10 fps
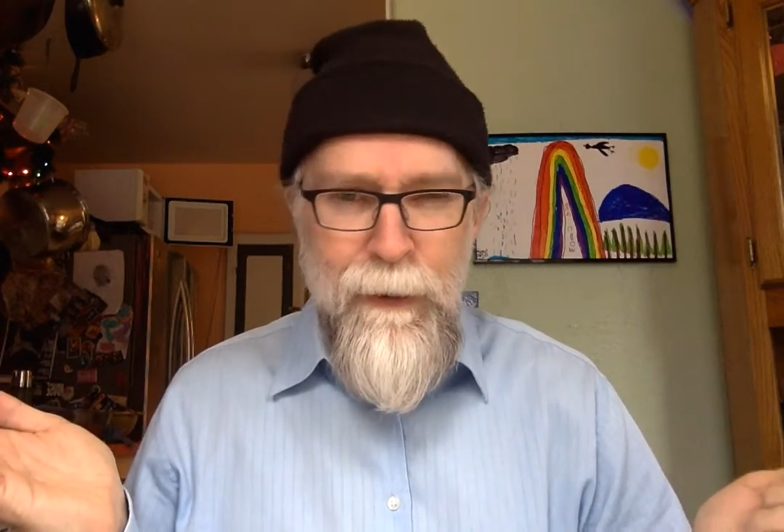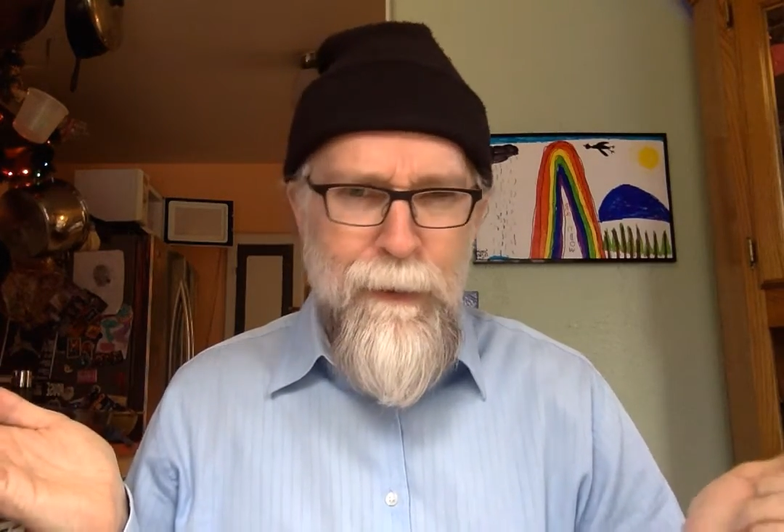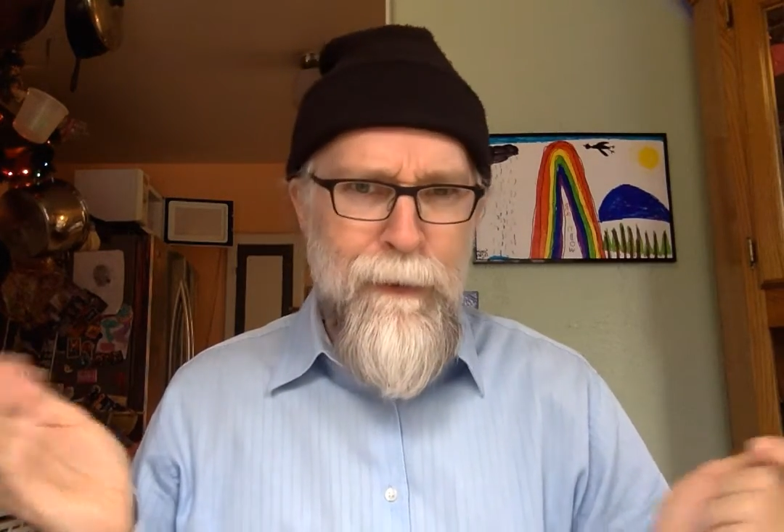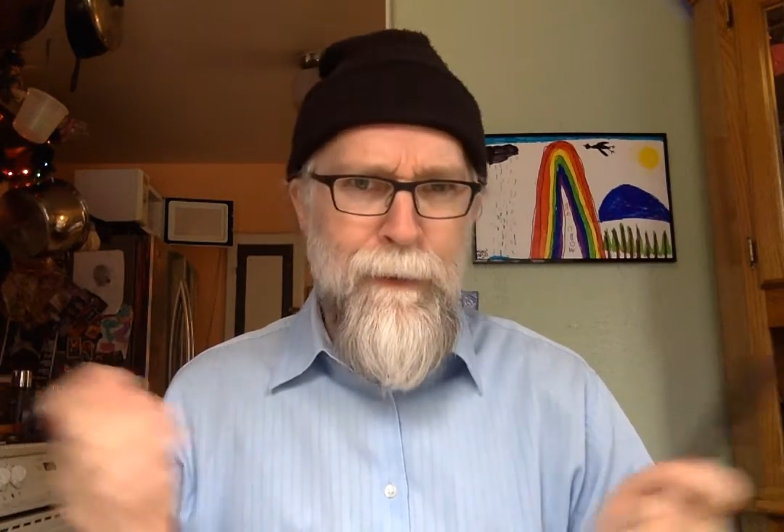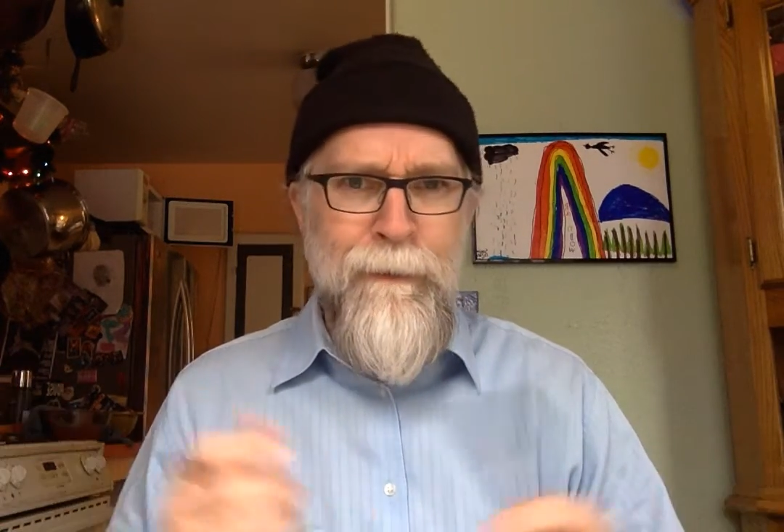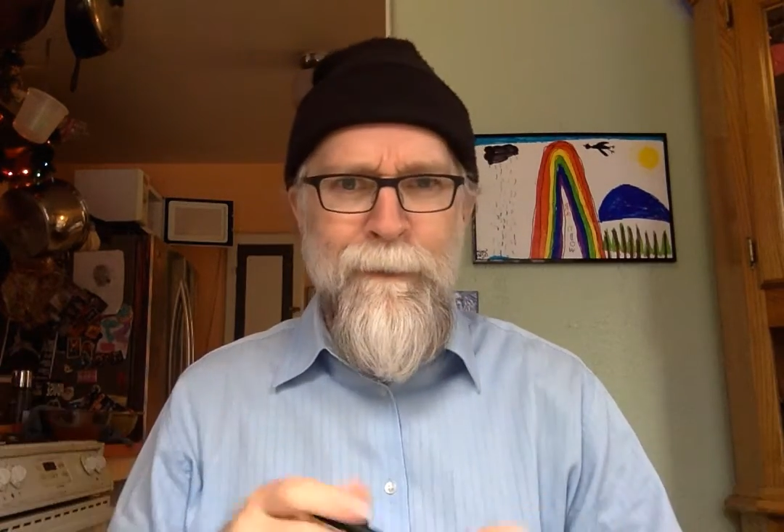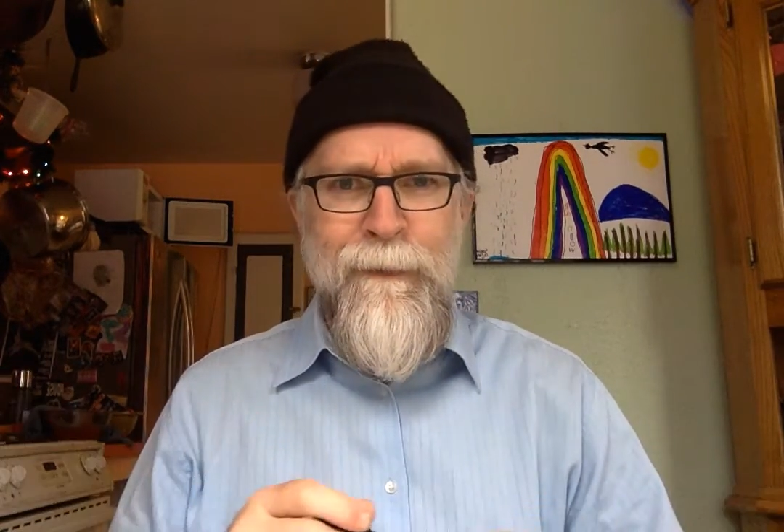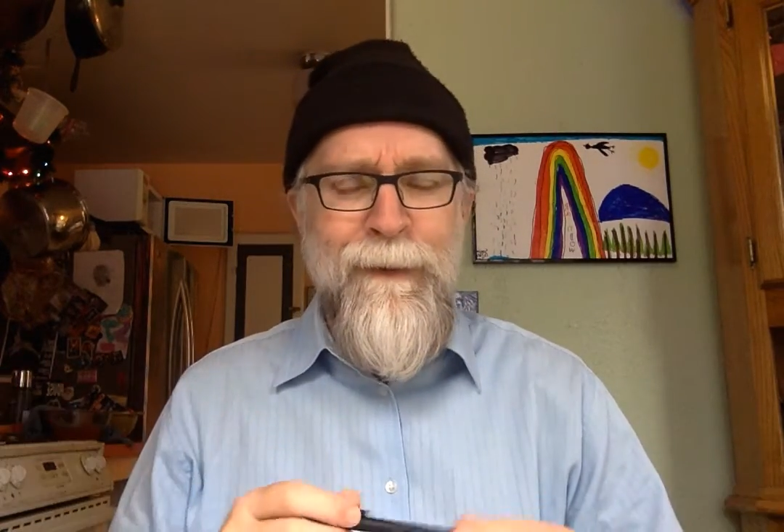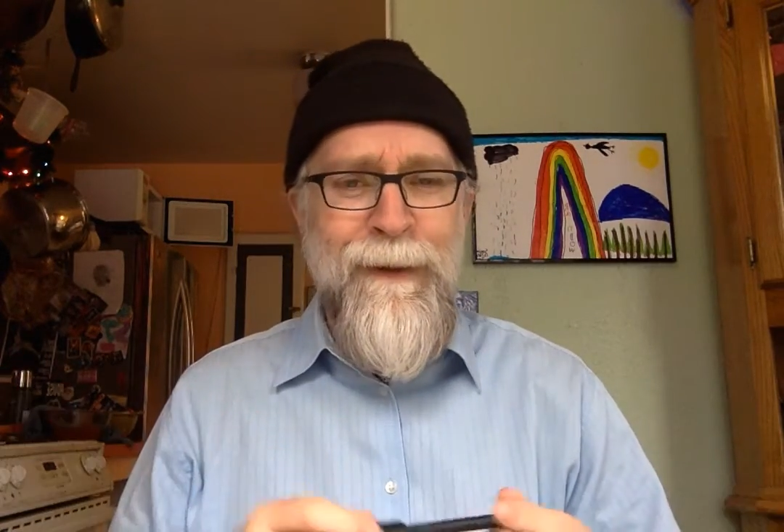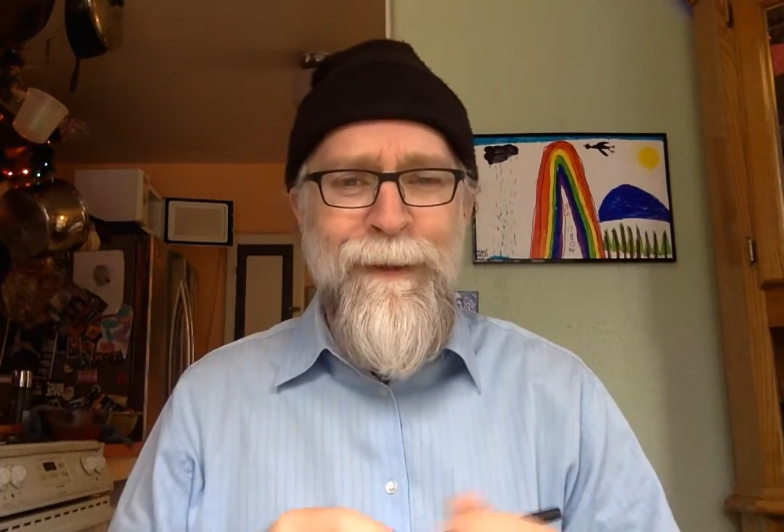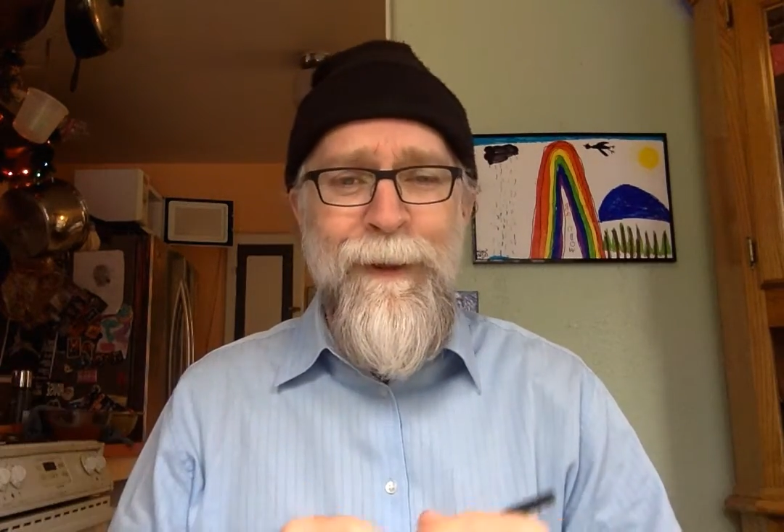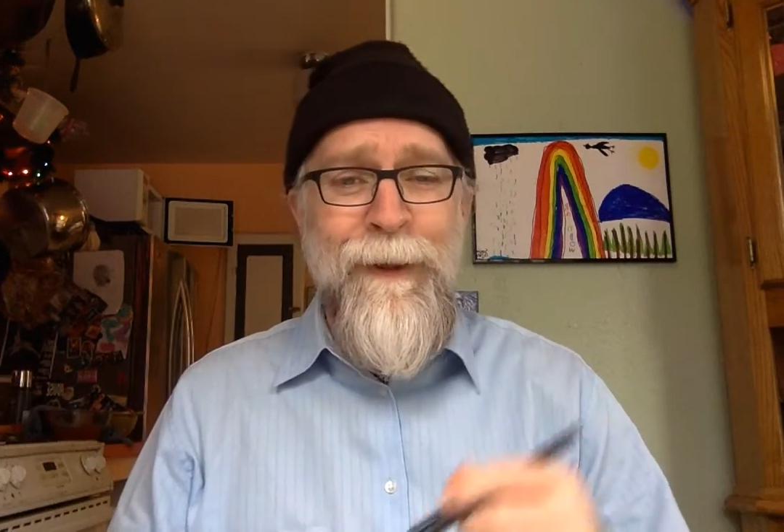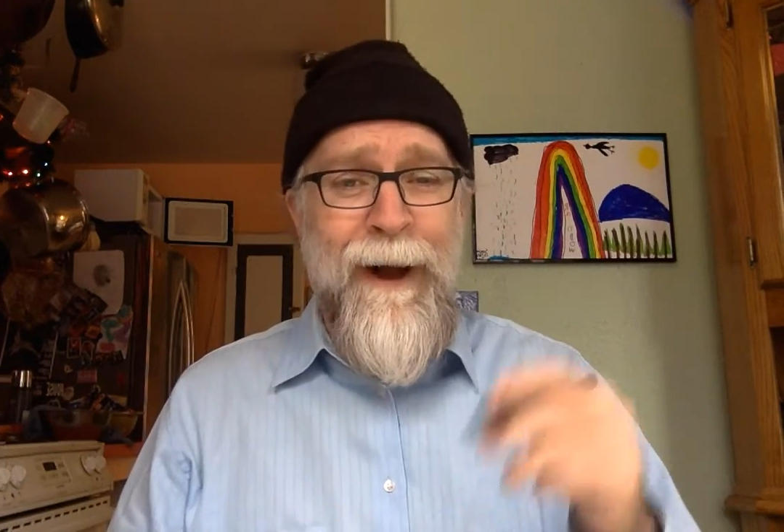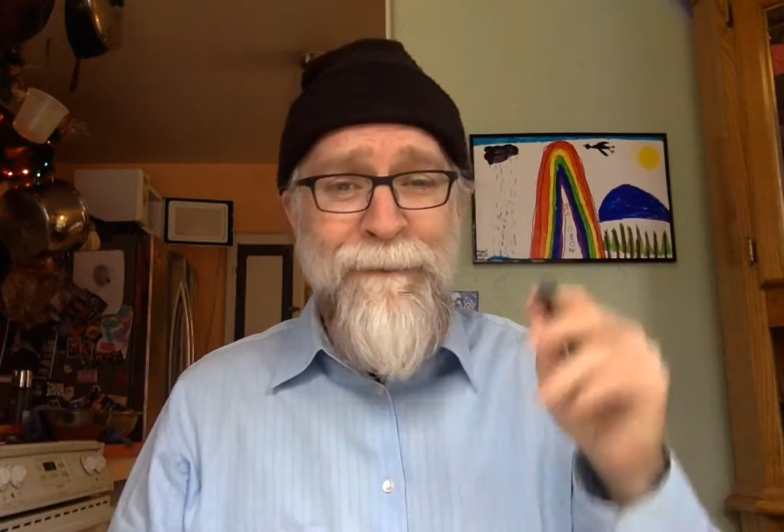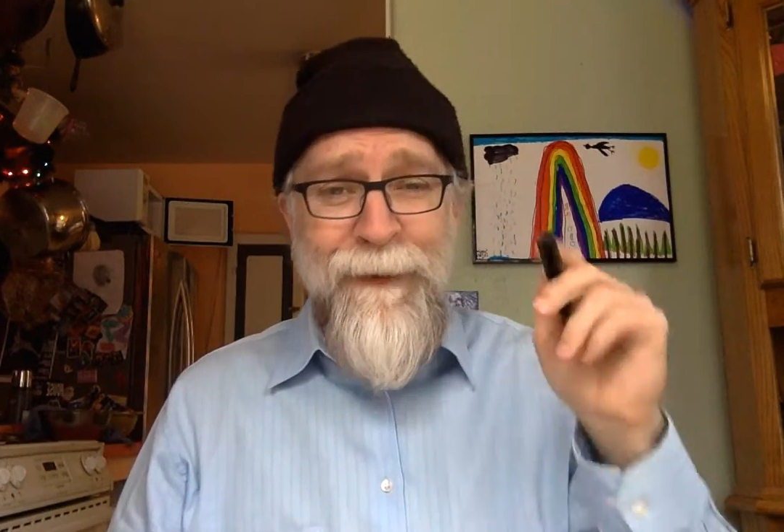Hey, I
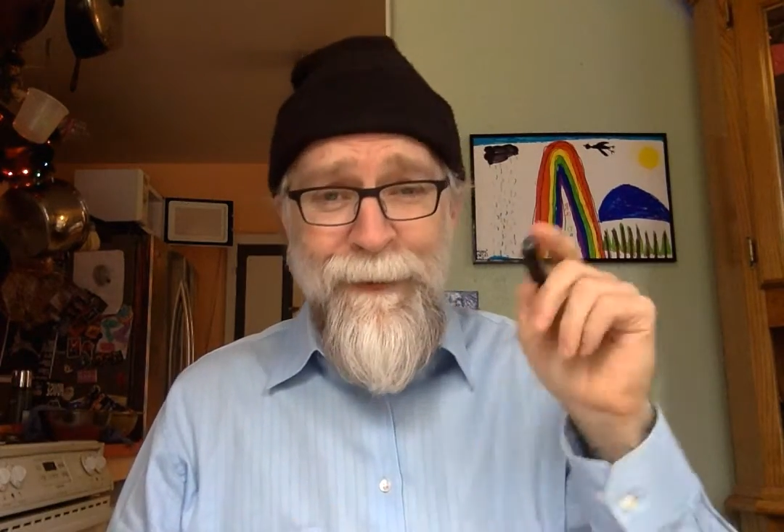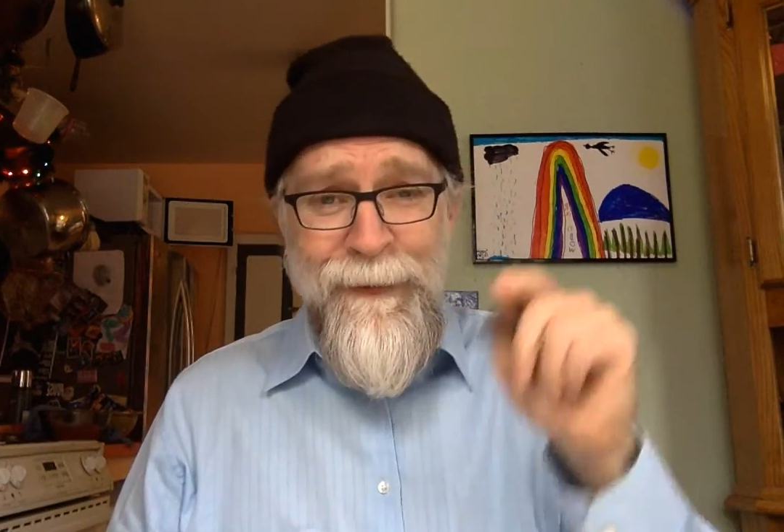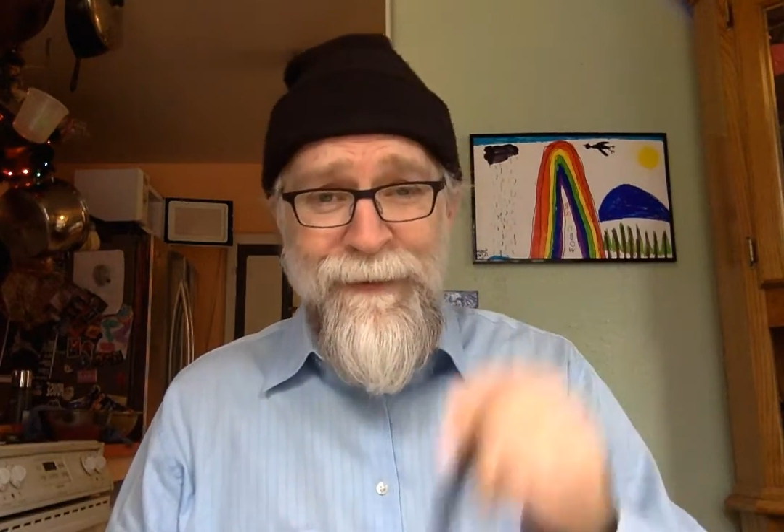found